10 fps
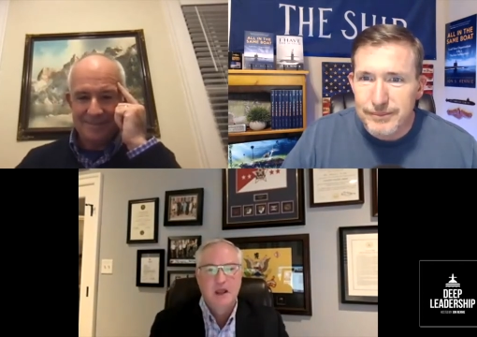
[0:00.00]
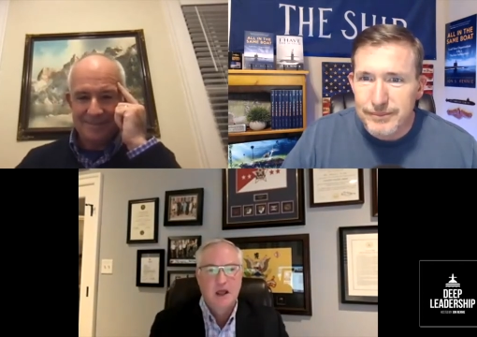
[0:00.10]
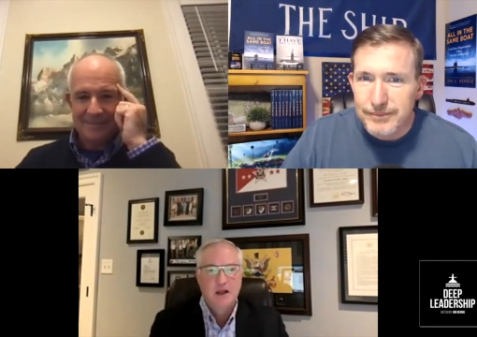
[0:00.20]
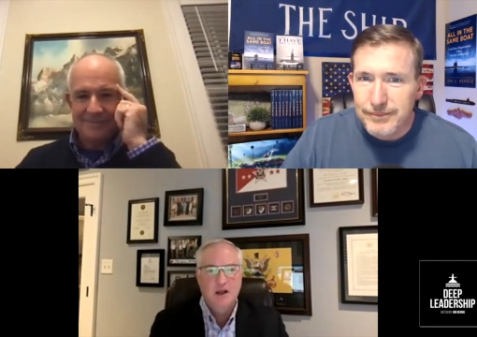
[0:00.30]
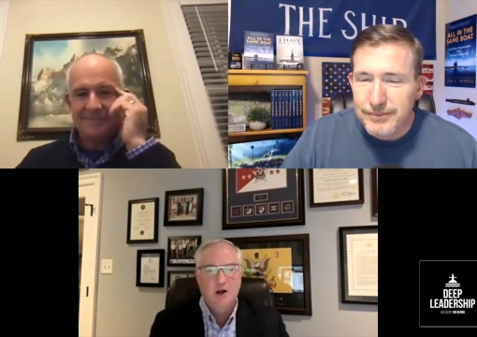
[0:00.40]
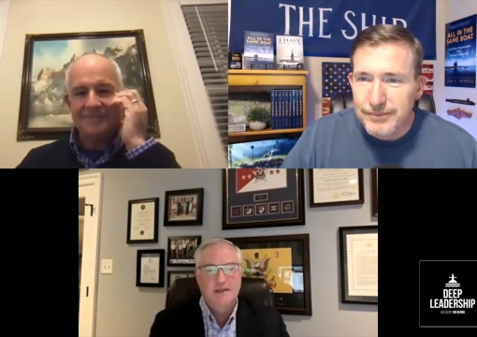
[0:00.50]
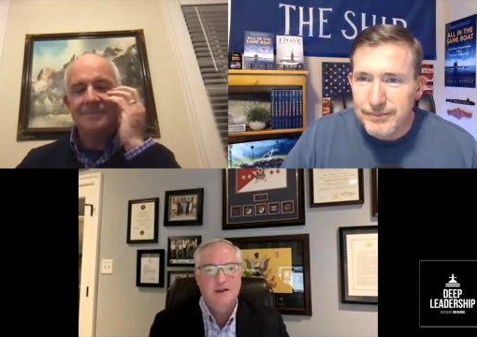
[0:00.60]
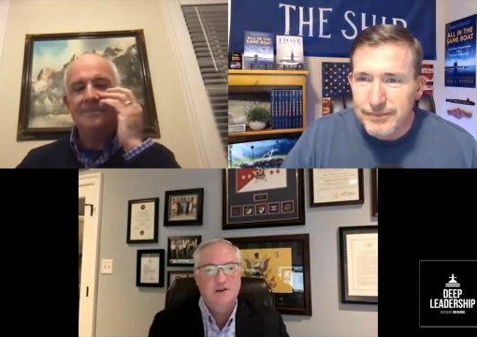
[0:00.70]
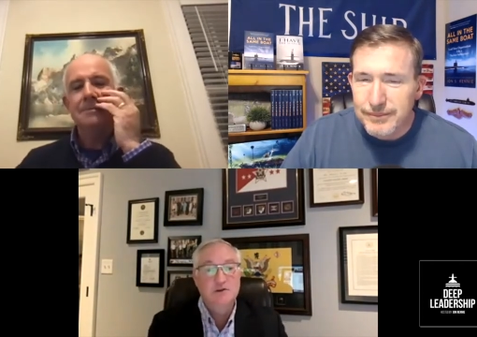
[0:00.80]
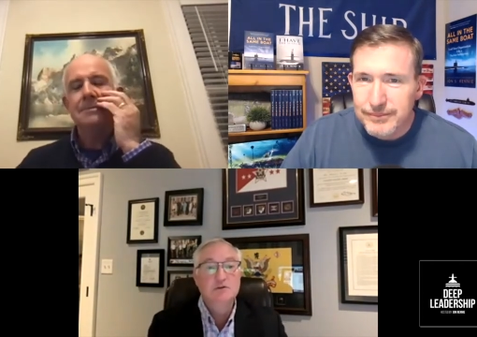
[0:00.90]
Speaker 1: you know, and the
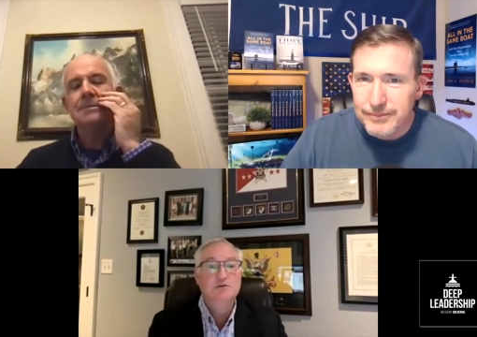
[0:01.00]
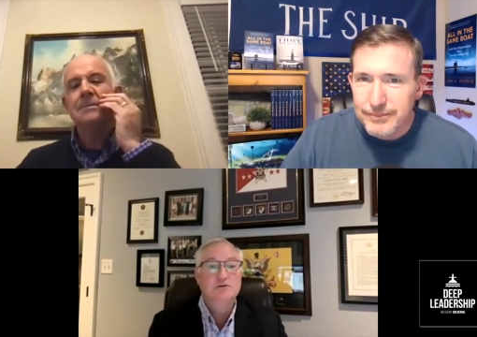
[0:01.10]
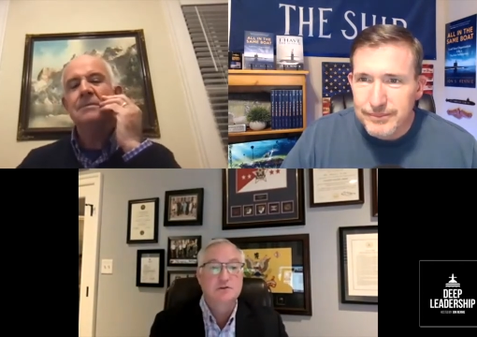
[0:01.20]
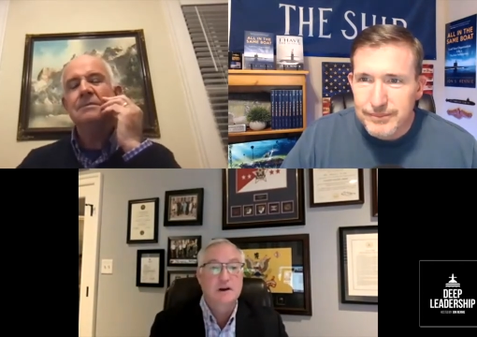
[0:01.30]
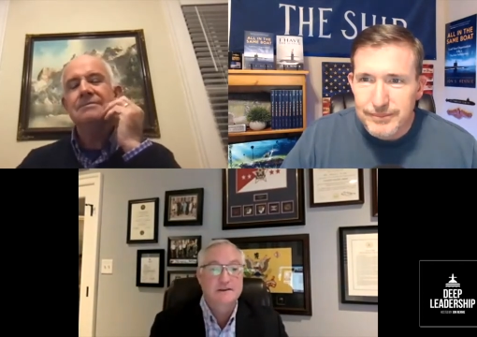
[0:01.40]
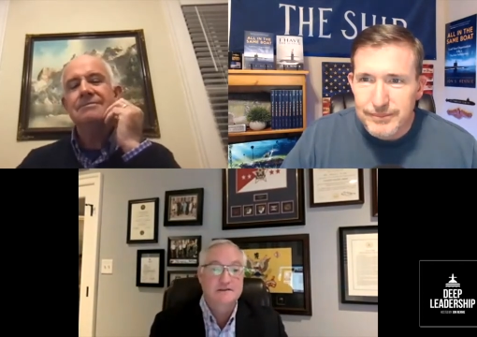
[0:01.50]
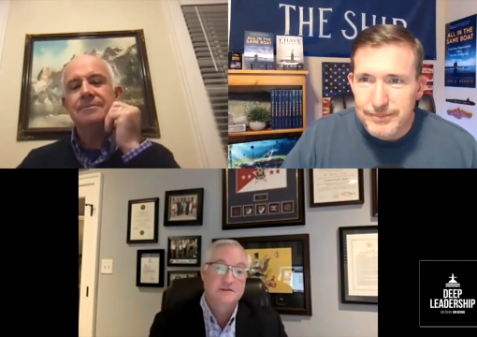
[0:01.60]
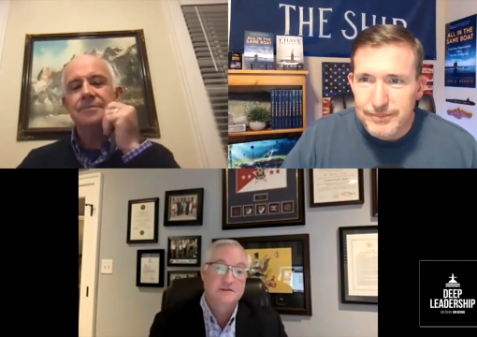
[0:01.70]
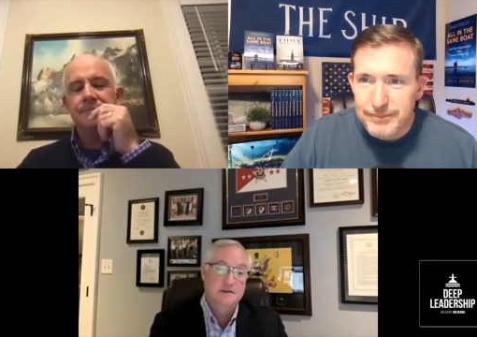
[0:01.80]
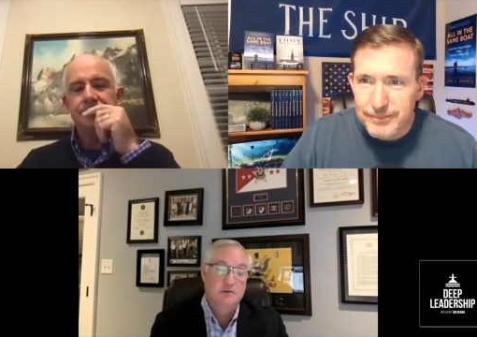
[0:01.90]
huge
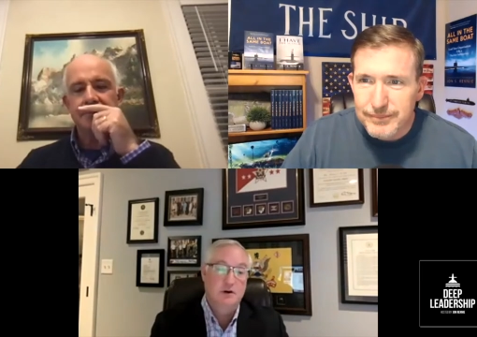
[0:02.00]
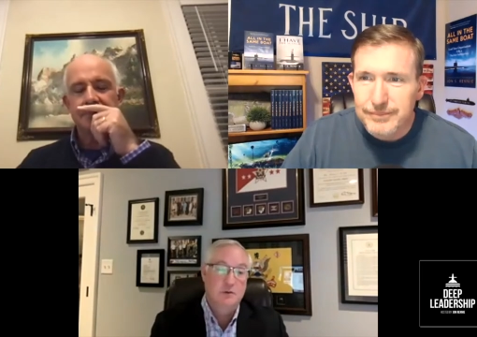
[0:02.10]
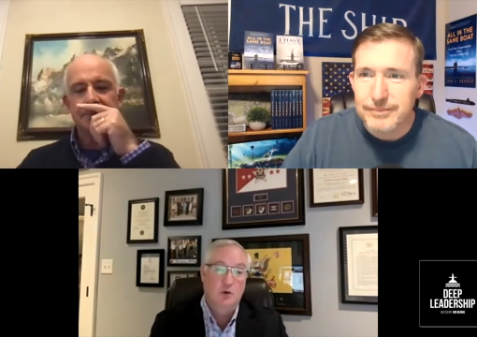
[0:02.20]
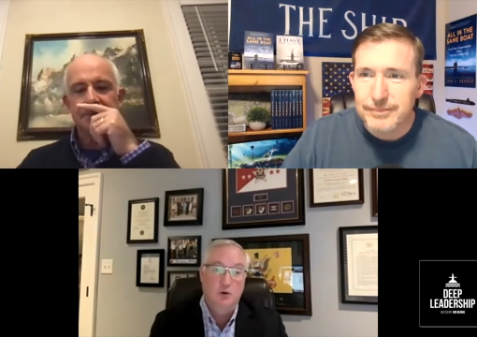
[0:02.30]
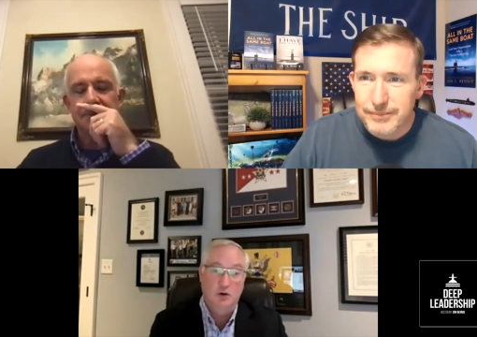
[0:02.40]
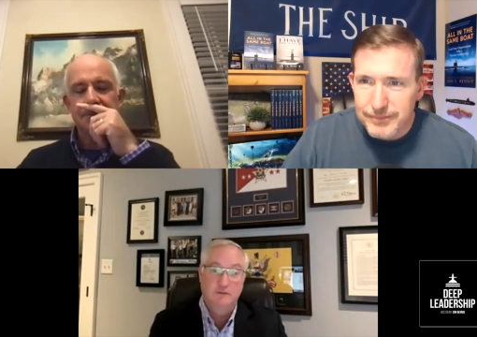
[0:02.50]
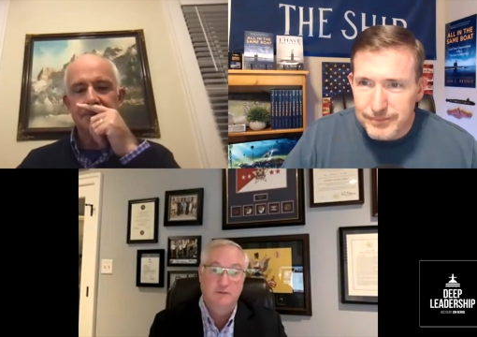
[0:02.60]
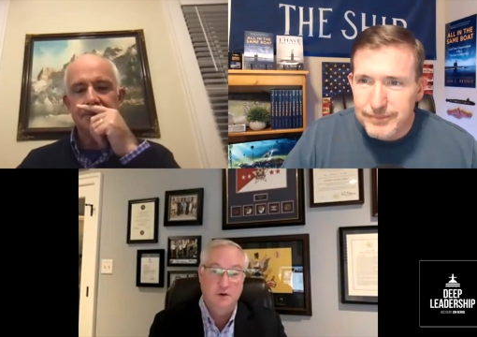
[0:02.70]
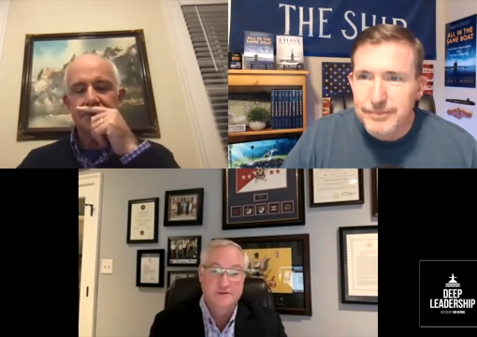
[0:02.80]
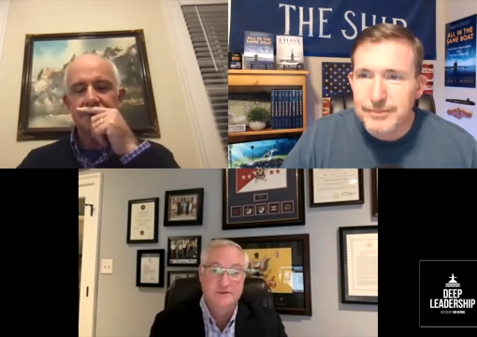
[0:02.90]
transition to remote
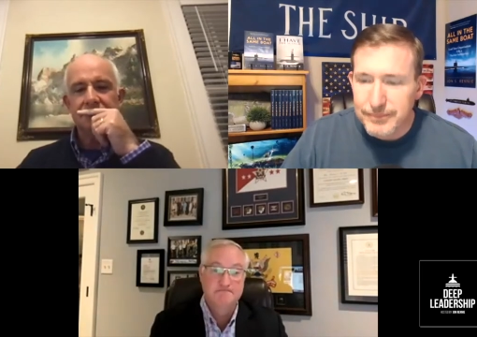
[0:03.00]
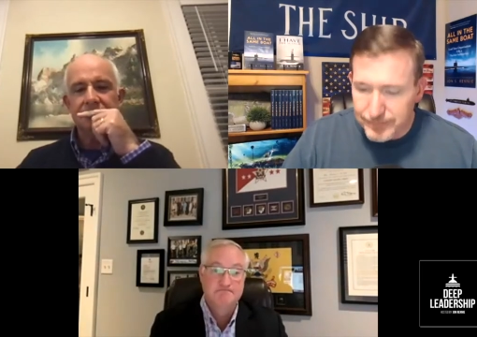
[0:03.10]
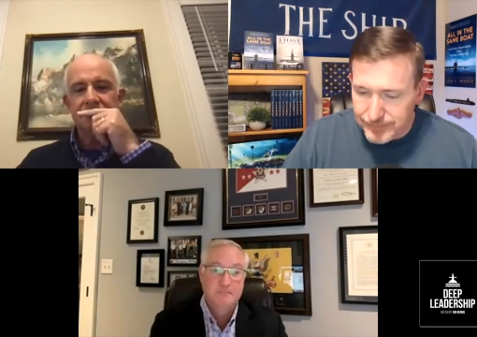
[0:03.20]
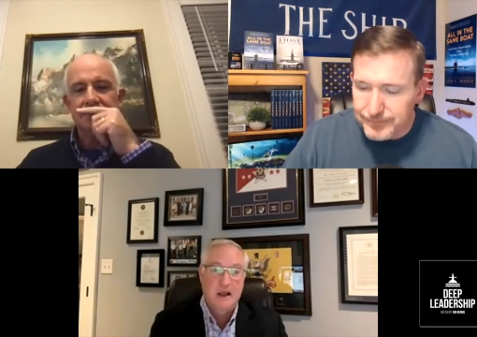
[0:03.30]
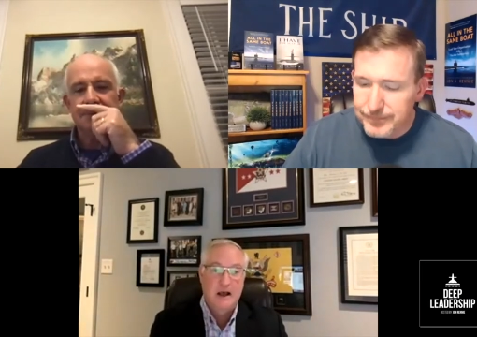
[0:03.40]
workforce, Hmm.